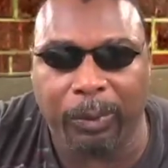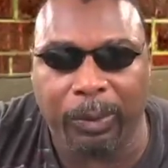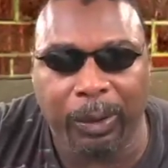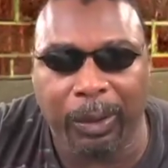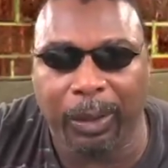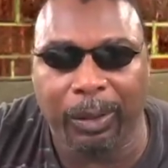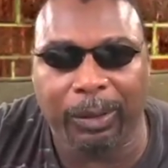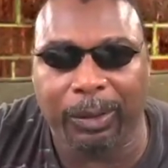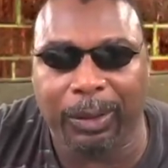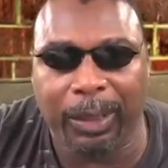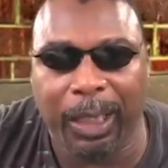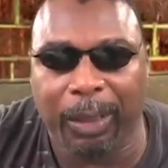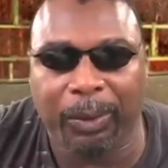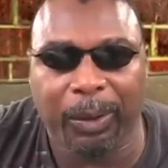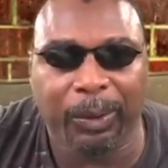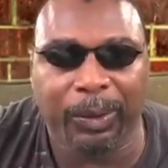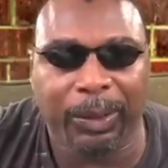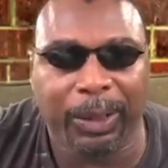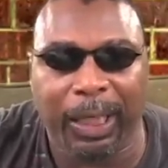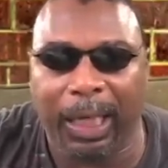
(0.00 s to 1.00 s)
You understand
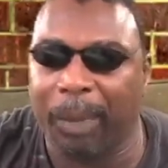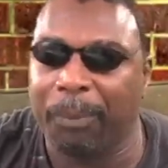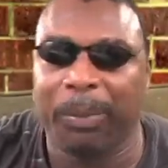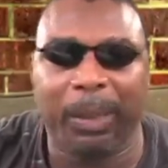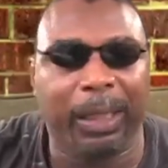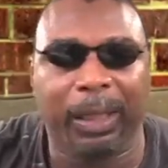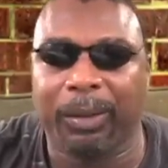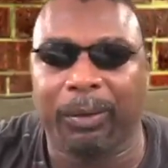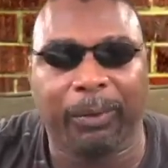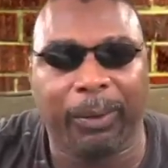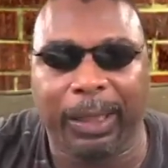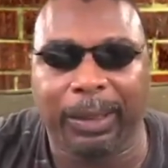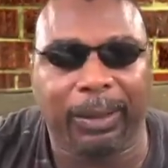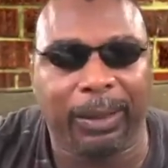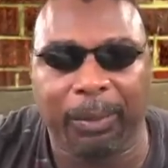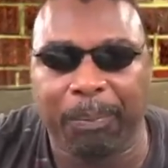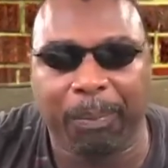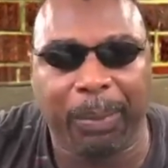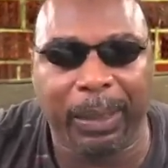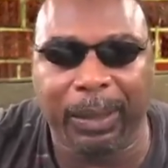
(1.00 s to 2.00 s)
what I'm saying? I've been in the
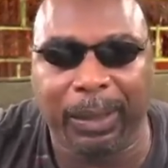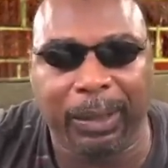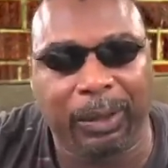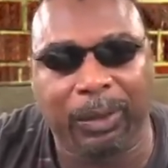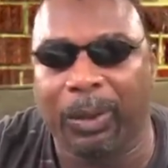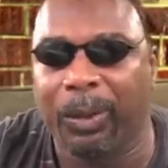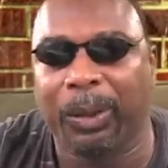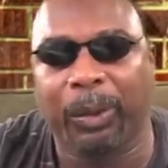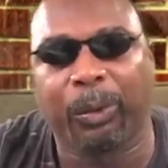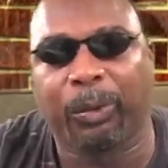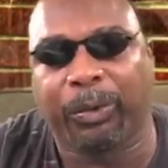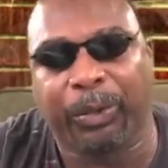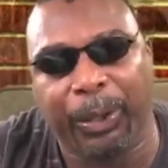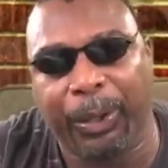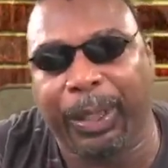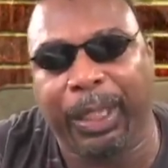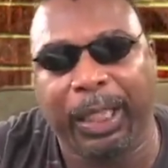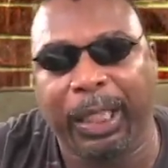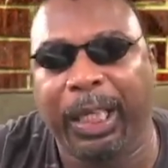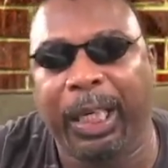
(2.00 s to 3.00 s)
wrestling business going on
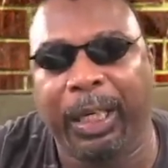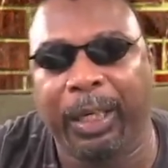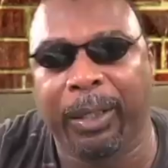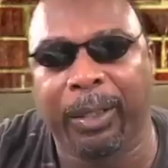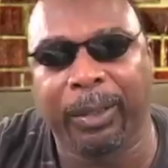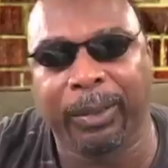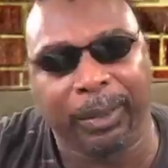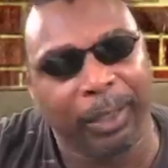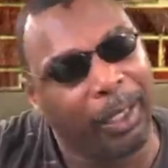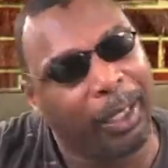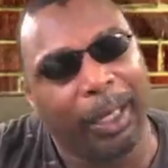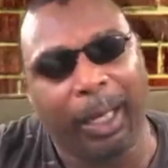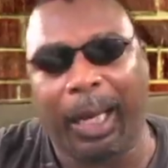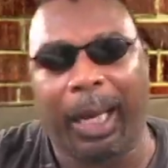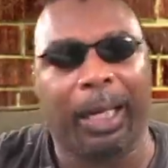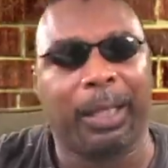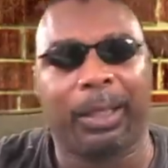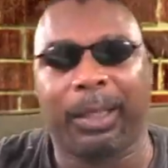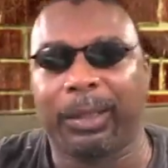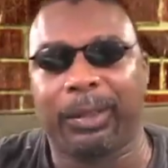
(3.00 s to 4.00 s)
30 years,
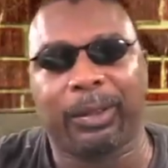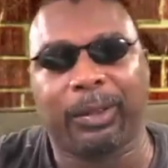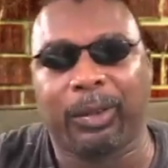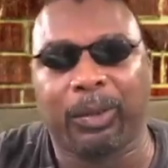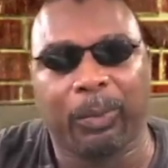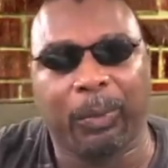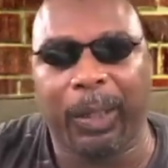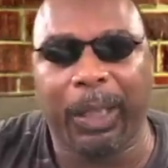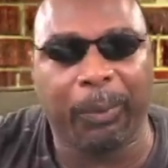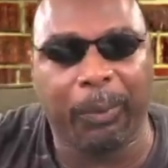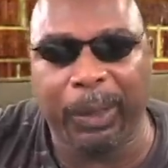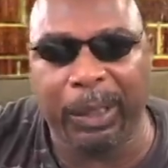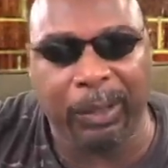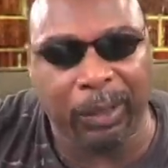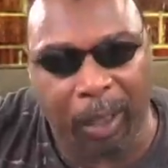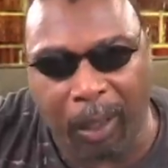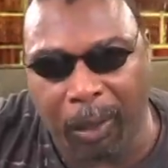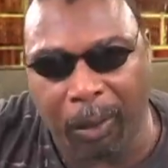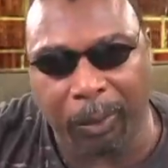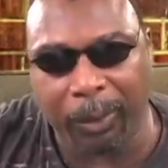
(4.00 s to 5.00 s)
and this is the way we
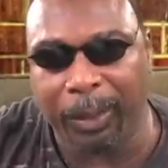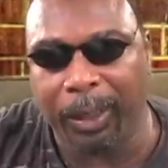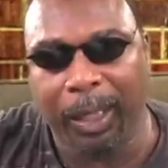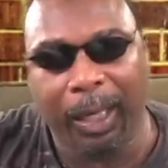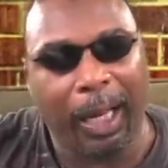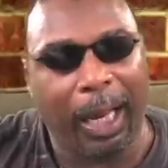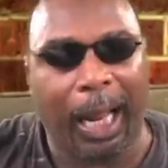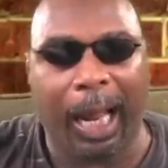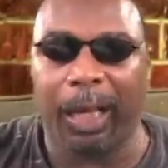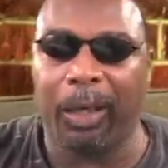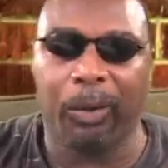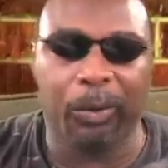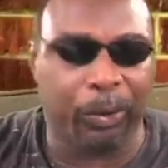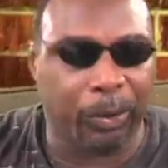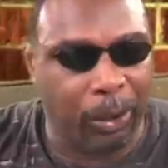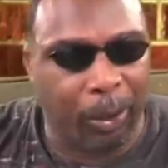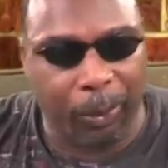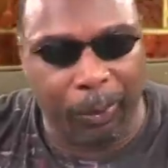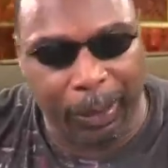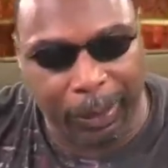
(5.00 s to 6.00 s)
talk. I don't
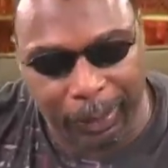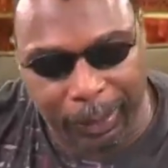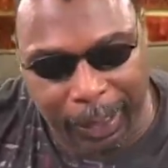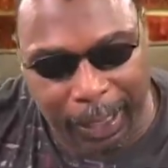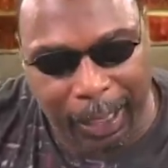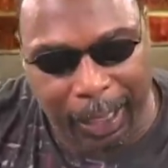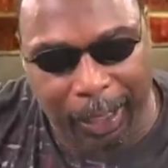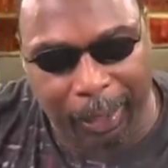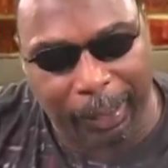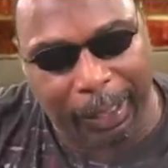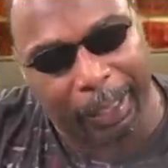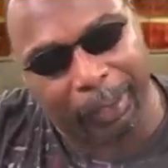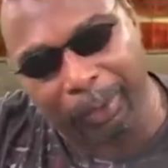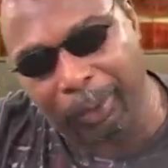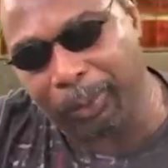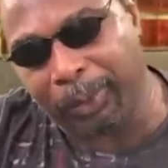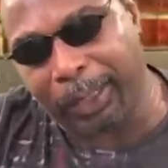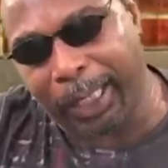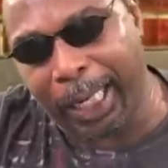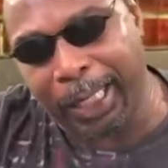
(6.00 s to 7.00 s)
tone it down. I
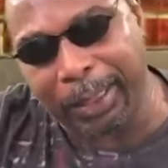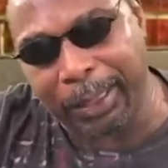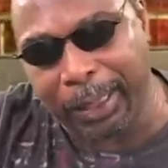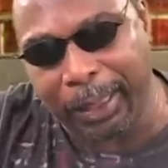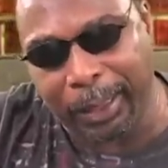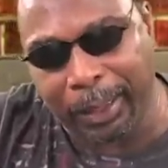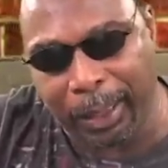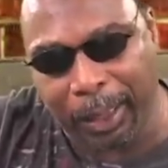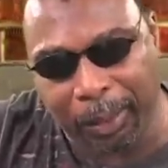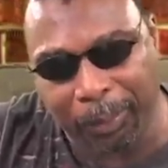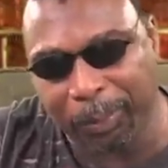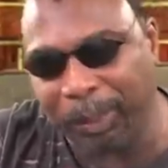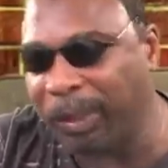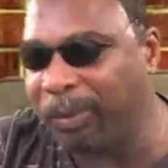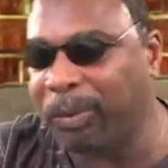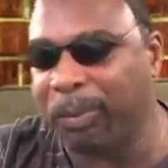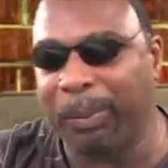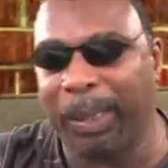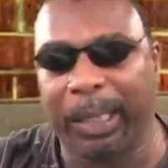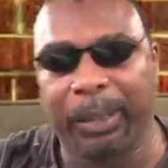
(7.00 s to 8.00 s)
don't lighten it up.
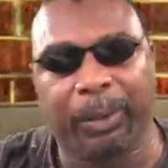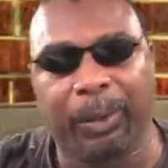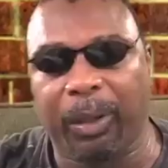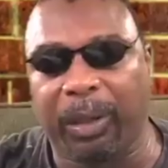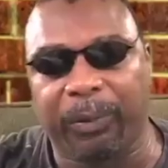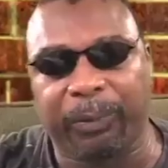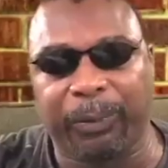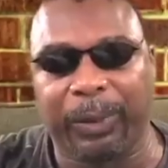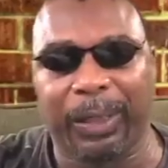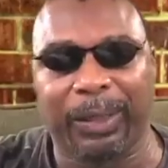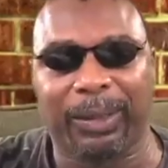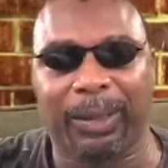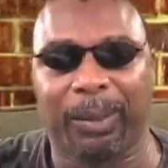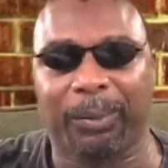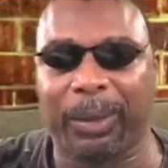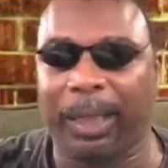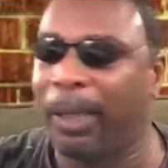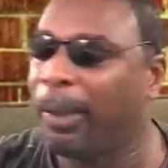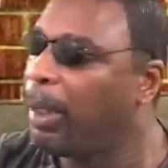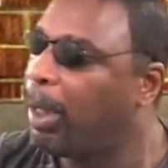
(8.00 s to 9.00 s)
Even my girlfriend
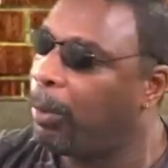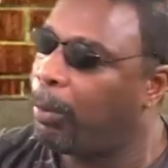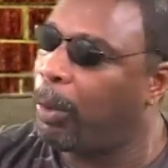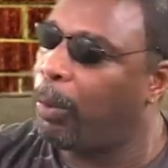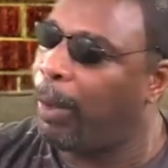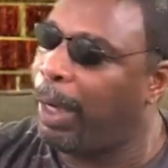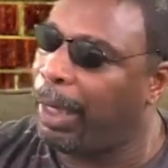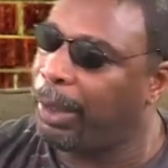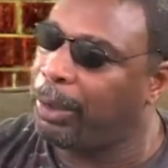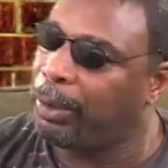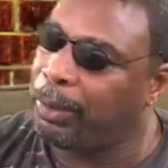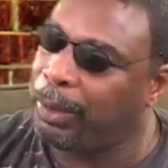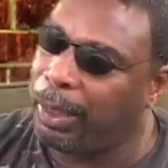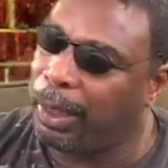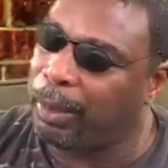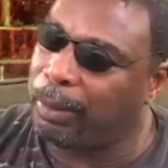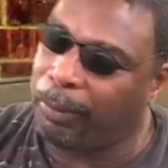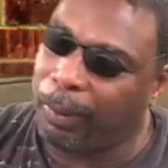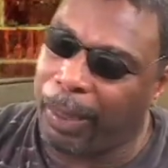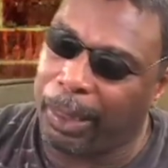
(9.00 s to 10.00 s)
sometimes, well, why are you
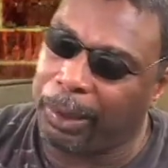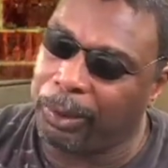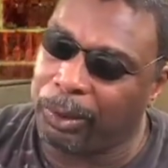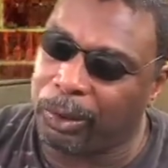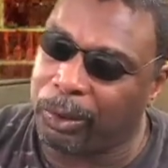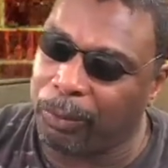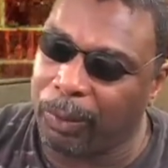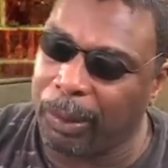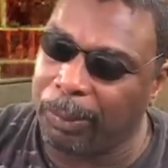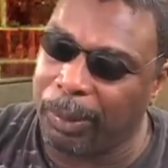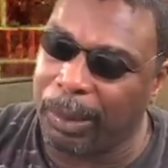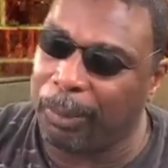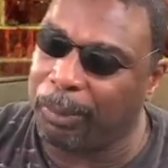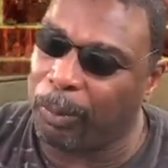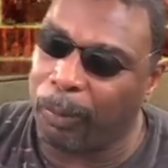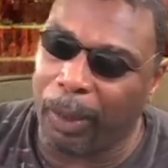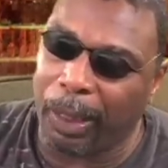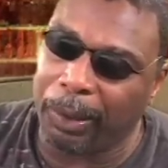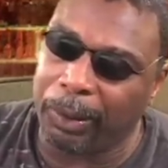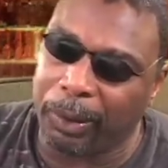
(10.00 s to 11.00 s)
yelling? Why are you screaming at
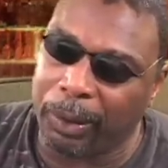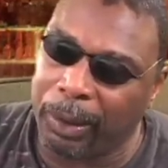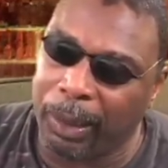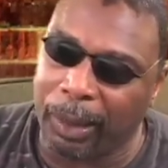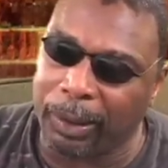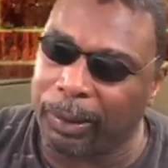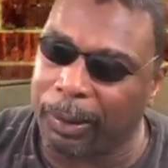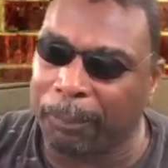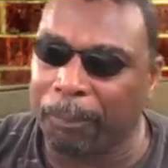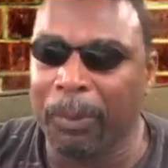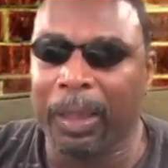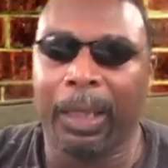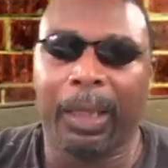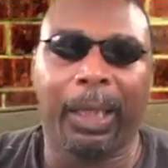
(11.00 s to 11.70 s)
me? Why are you cussing?